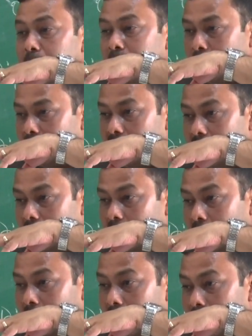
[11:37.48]
between,
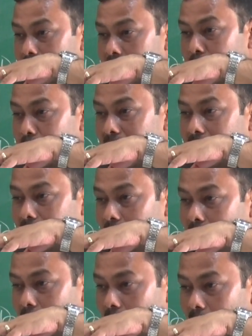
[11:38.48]
whether it is the
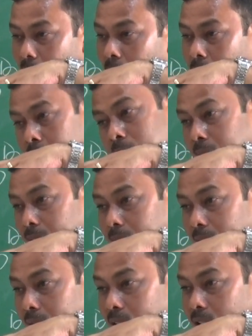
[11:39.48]
macalu or
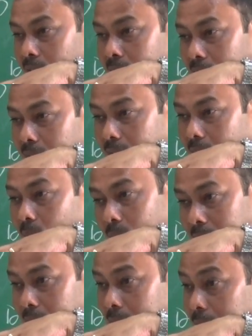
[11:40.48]
the chicken,
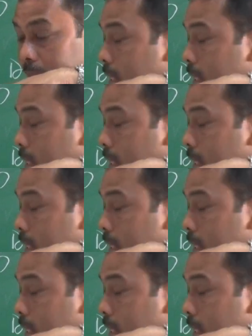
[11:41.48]
whatever it